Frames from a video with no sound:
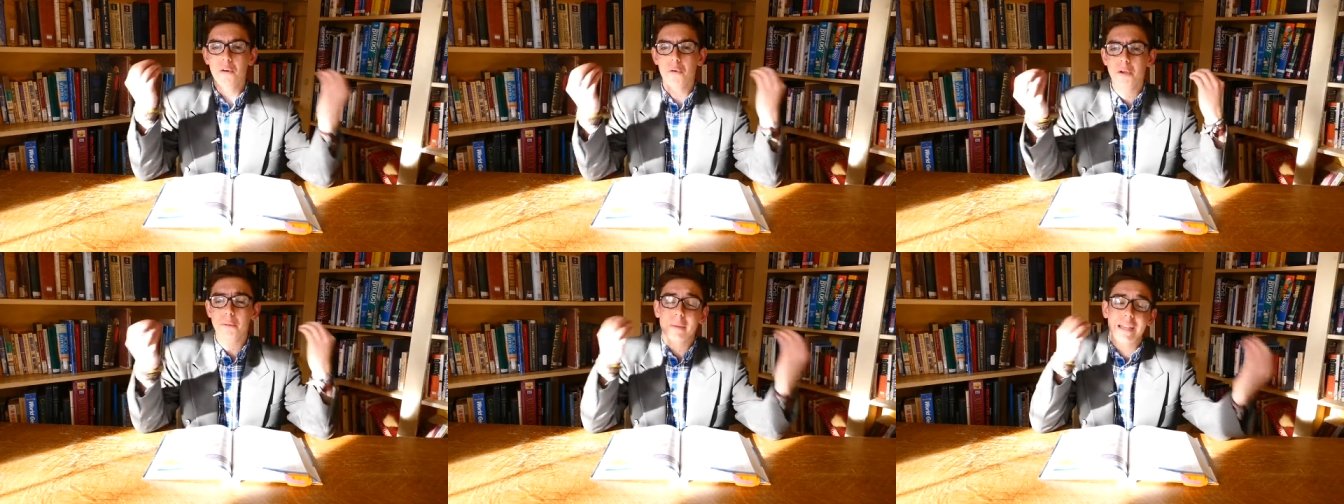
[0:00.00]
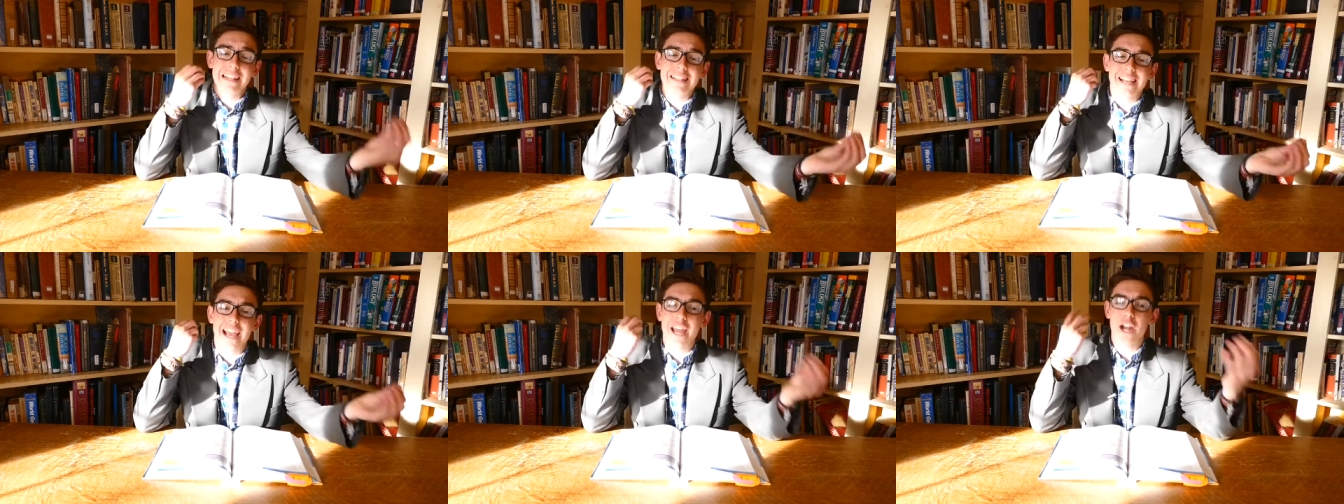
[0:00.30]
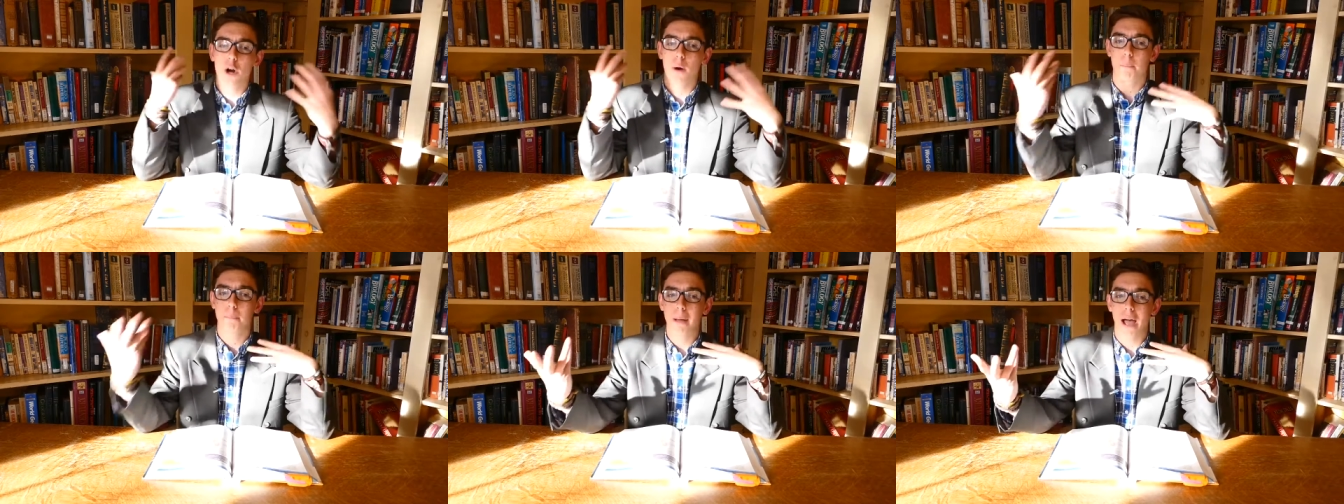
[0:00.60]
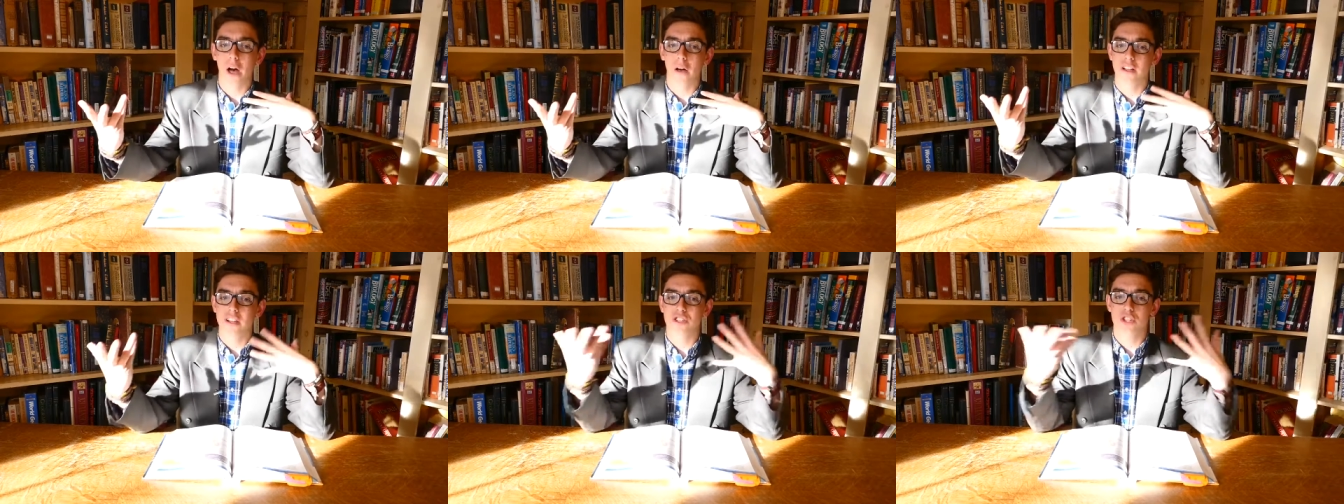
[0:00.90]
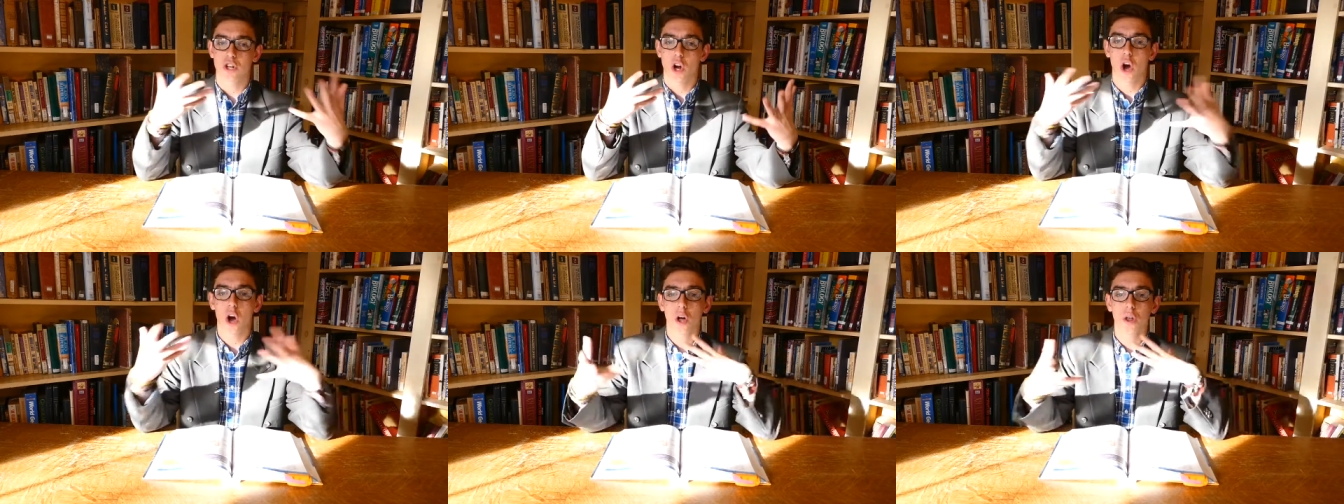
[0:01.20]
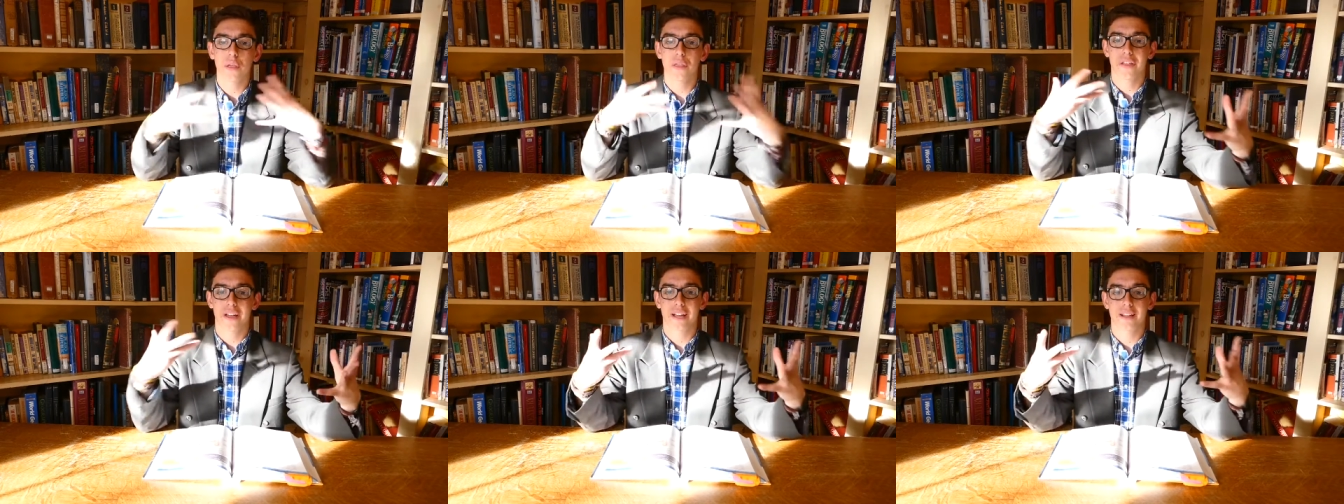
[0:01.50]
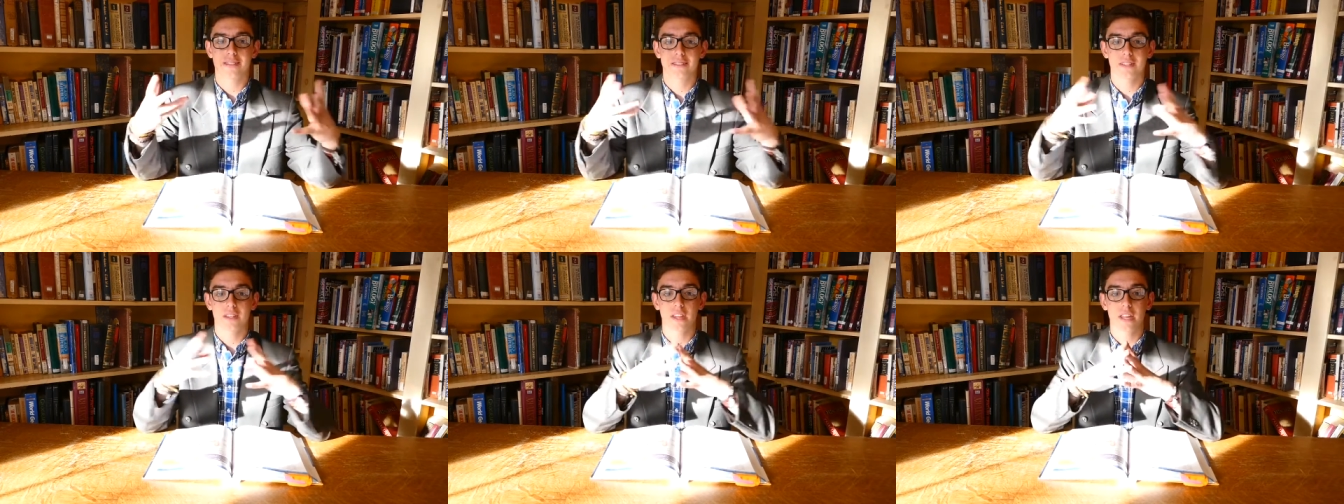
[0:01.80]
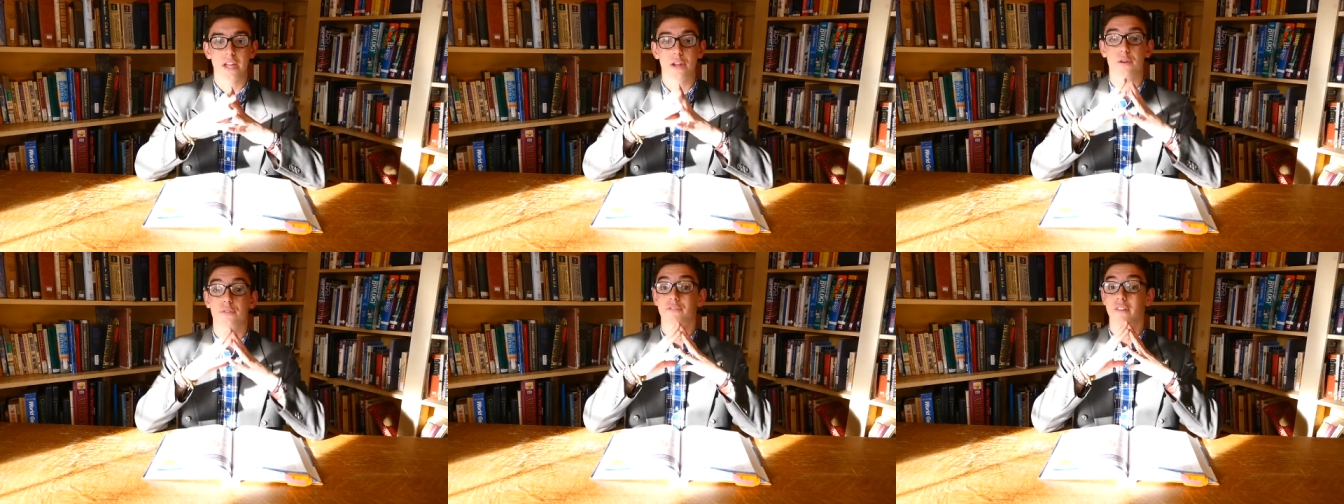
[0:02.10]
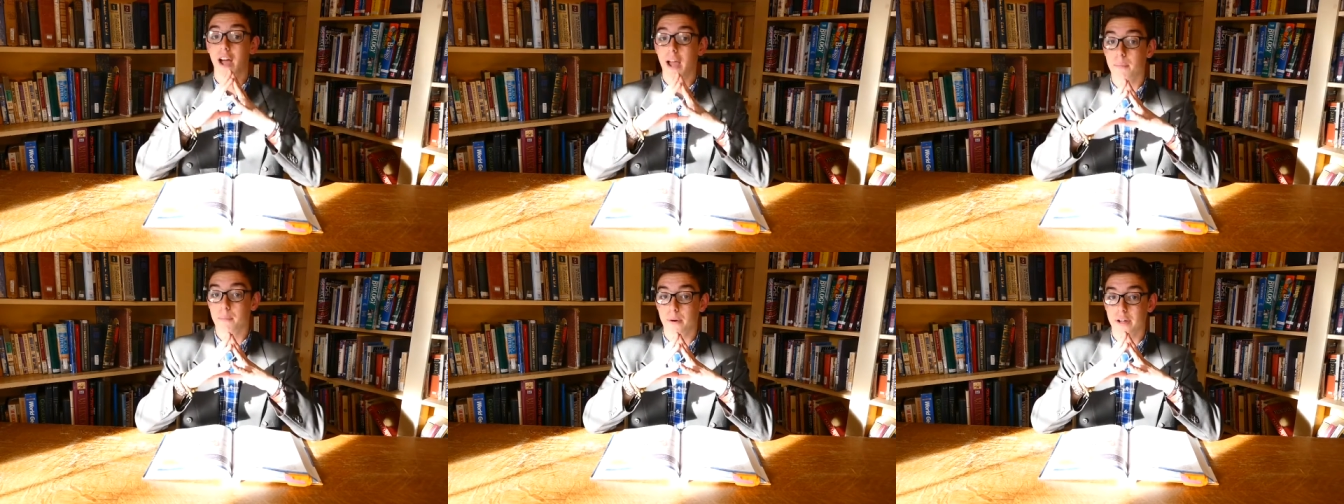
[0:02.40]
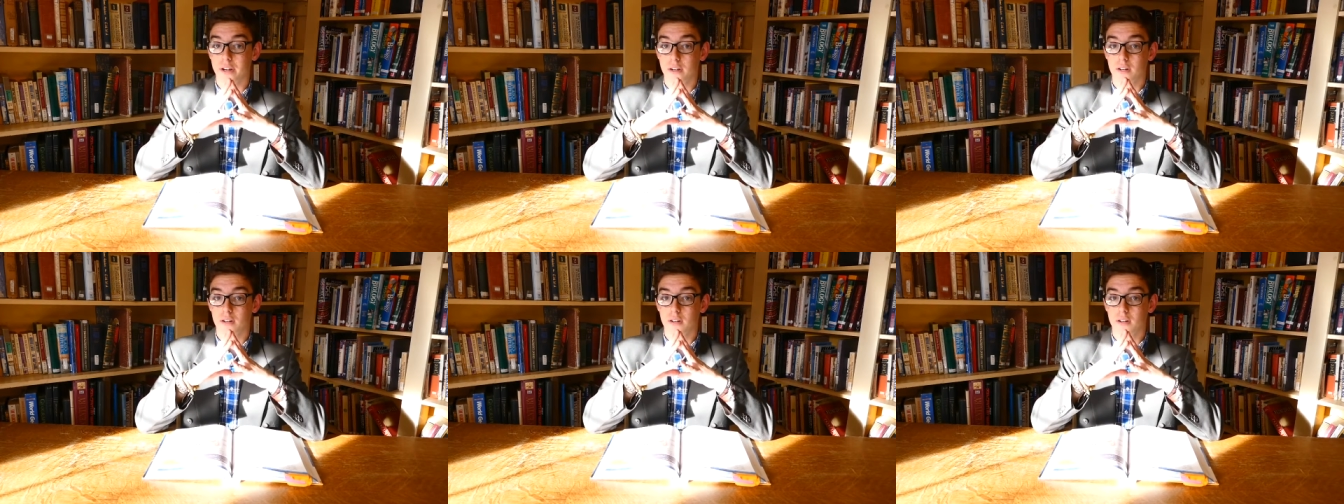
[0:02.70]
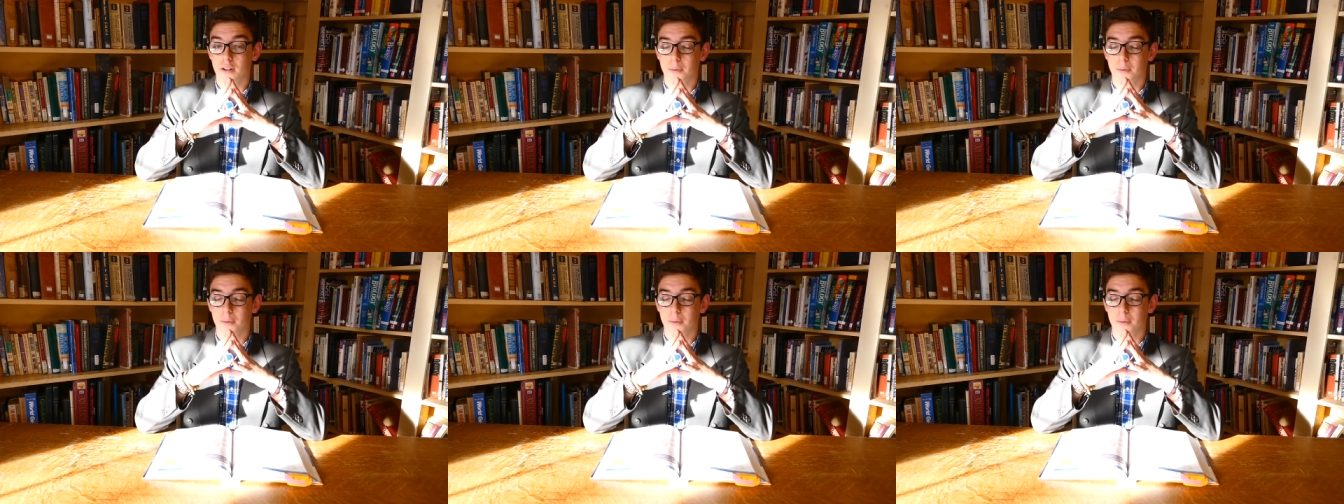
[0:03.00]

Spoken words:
we maintain our balance, and all thanks to the inner vibrator.